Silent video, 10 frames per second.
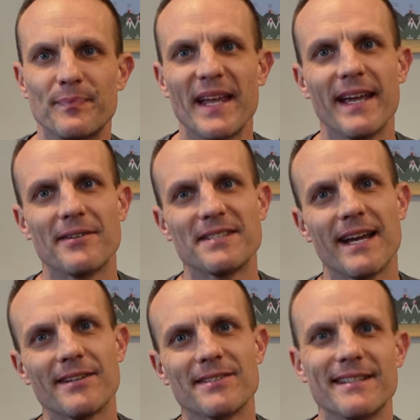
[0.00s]
Hey
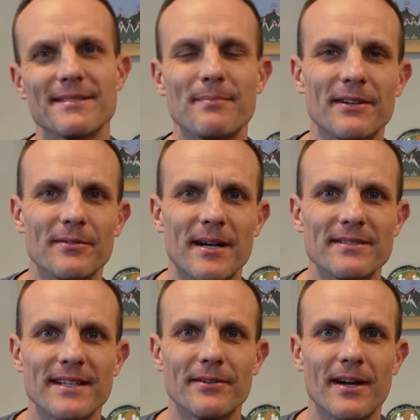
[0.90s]
Outsiders, it's Mike from
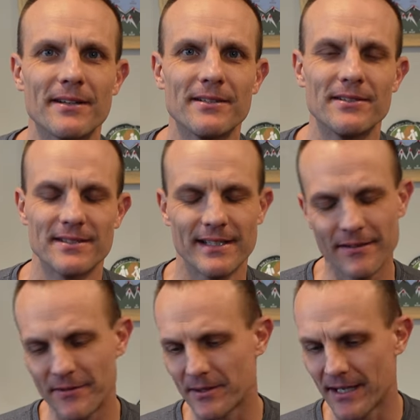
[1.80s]
Outside Chronicles, and
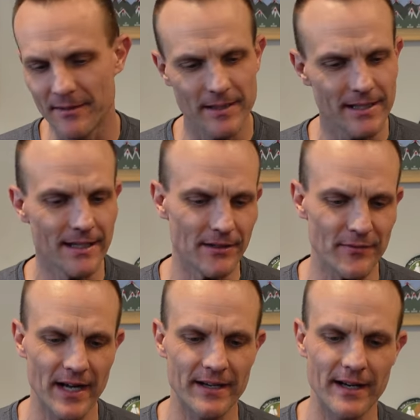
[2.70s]
if you're like me, you've
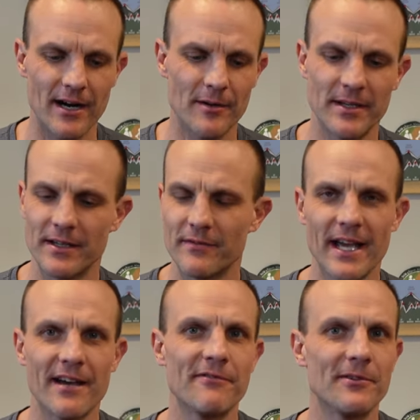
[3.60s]
got an army of
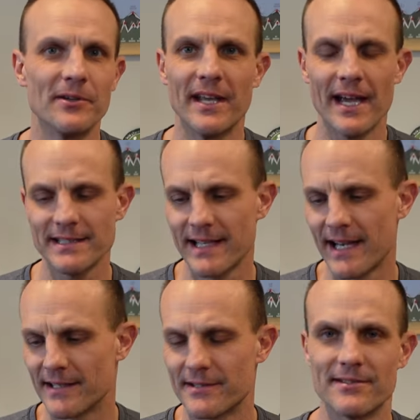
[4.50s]
half-full gas
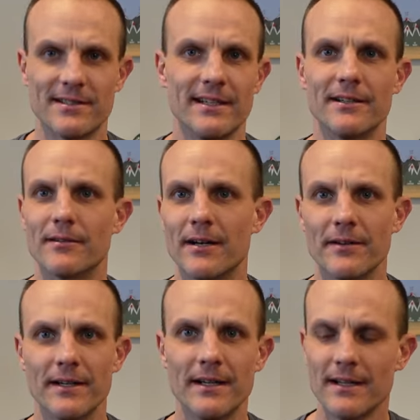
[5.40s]
canisters laying around.
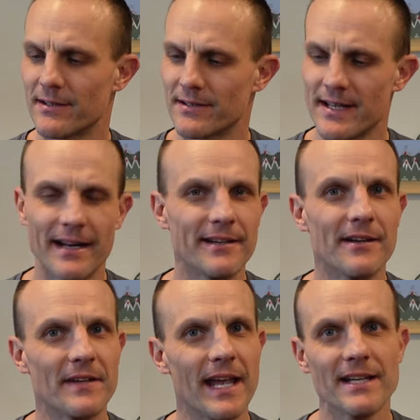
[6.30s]
There's not
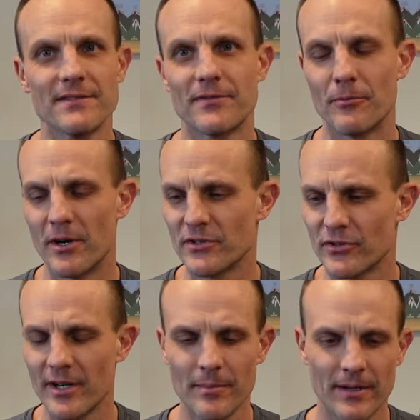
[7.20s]
enough gas for one
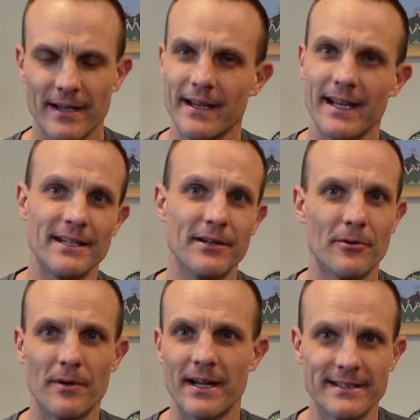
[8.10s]
trip, and you
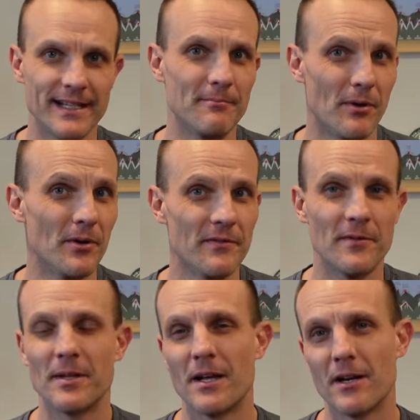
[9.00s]
don't want to take both of
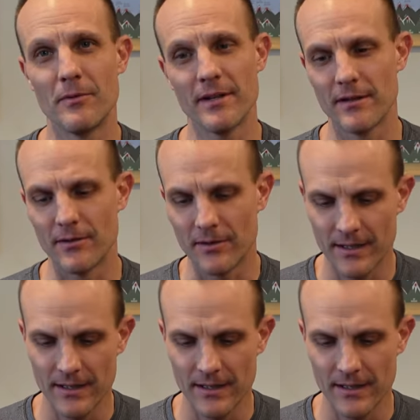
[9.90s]
them along with you.